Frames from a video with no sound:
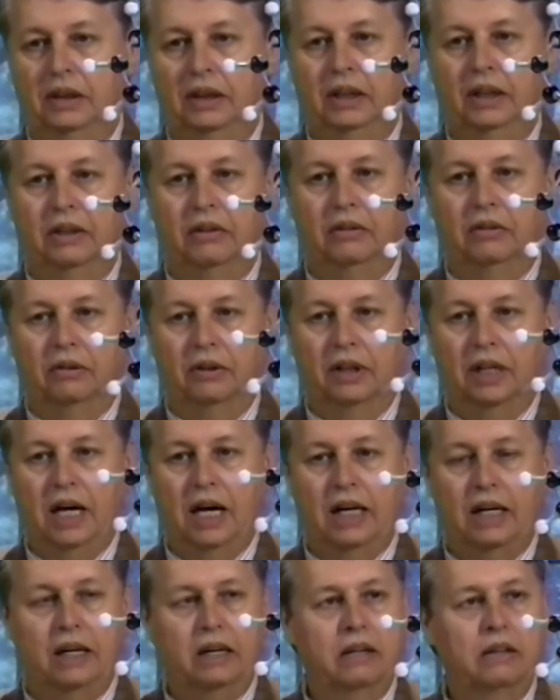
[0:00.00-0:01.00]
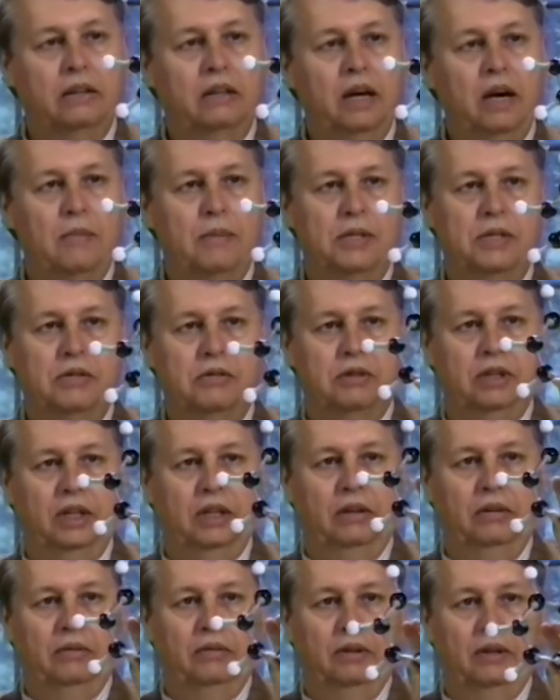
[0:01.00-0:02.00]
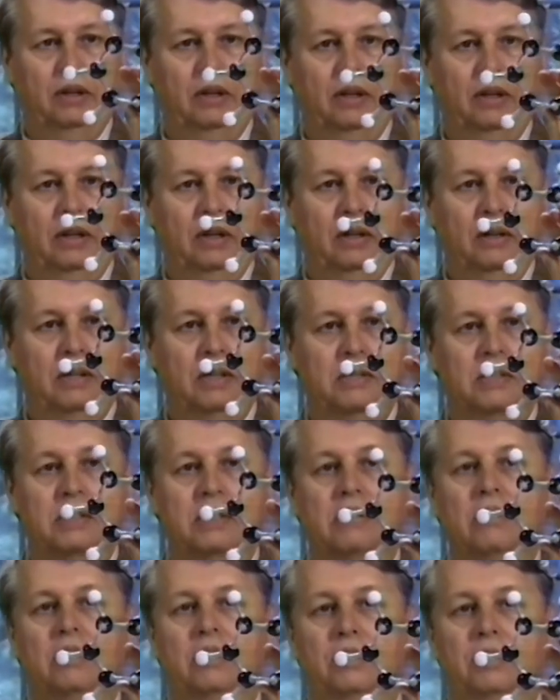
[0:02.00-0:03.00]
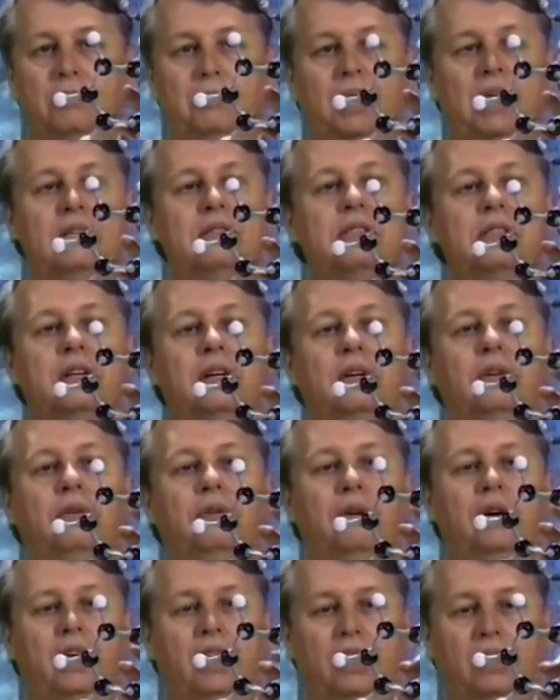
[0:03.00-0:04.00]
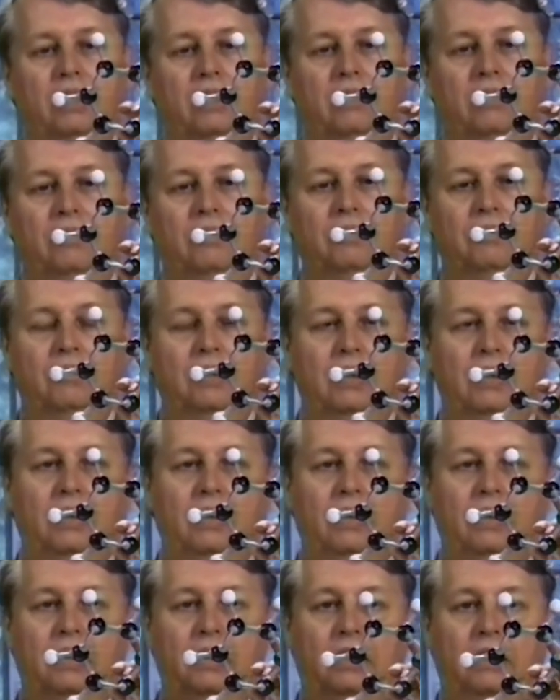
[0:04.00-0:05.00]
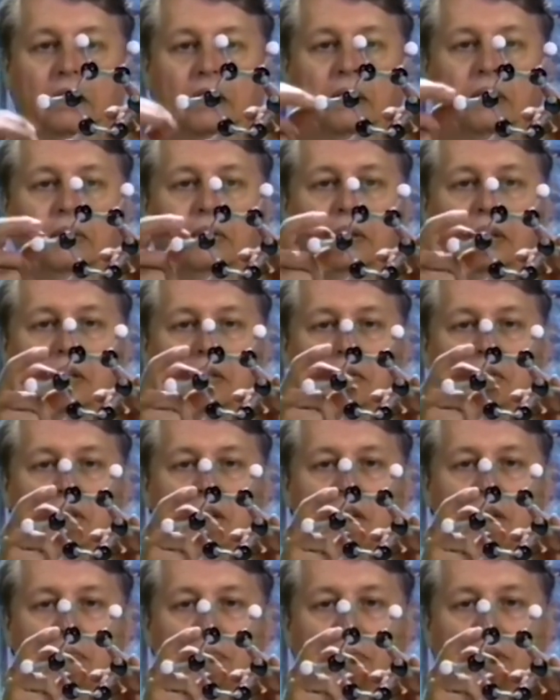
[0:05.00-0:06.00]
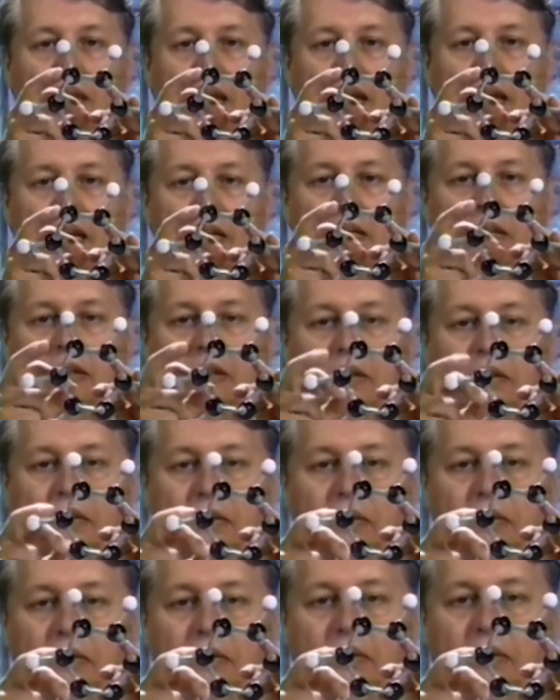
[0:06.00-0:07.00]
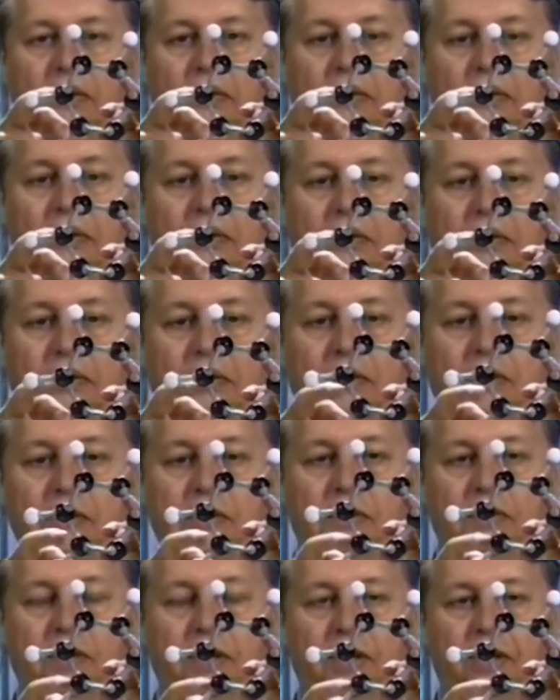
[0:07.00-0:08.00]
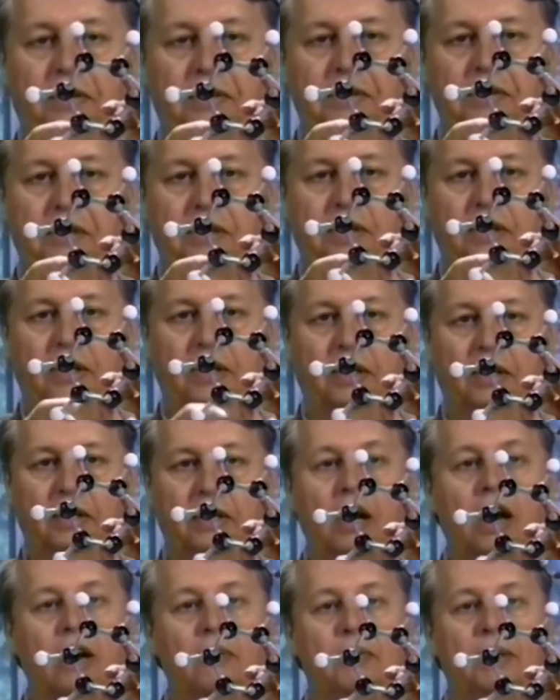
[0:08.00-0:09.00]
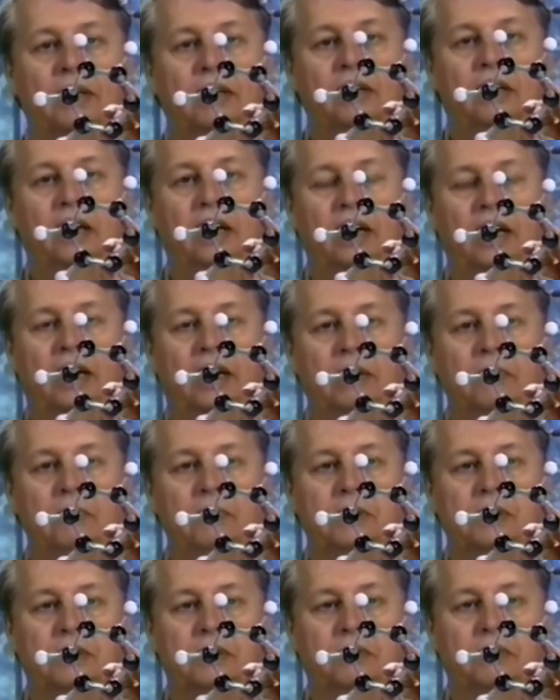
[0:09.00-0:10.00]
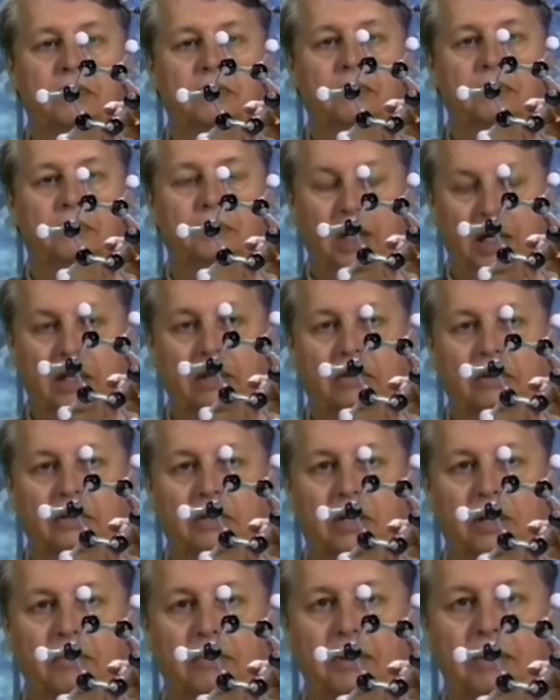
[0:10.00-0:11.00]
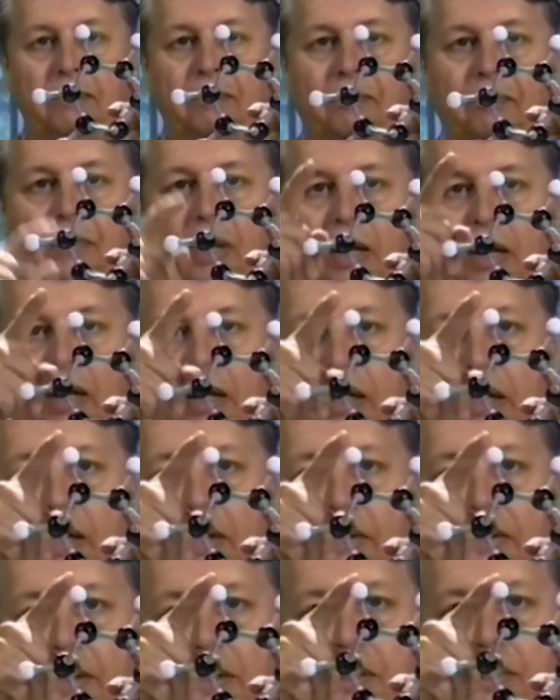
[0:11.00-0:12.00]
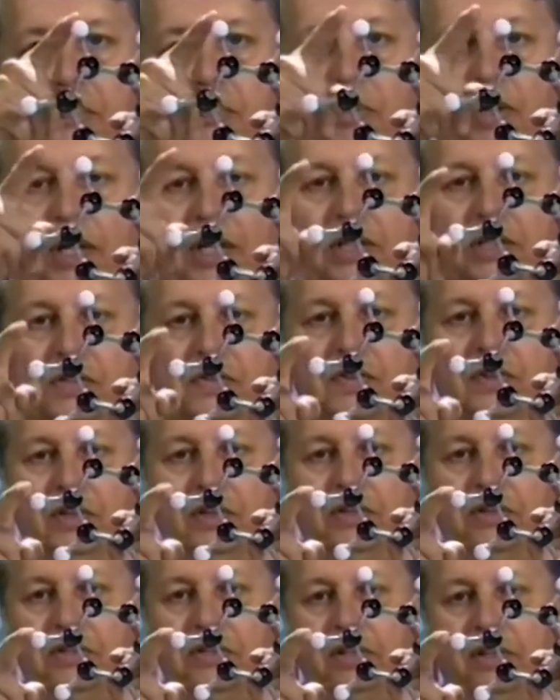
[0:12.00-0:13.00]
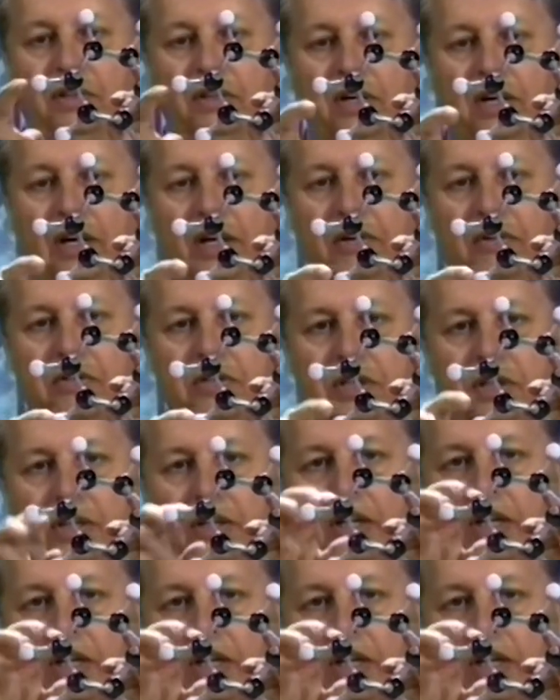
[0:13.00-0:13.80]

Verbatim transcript: in organic chemistry. This is called the benzene ring. These dark black spheres are carbon atoms, regular carbon, and these white spheres are hydrogen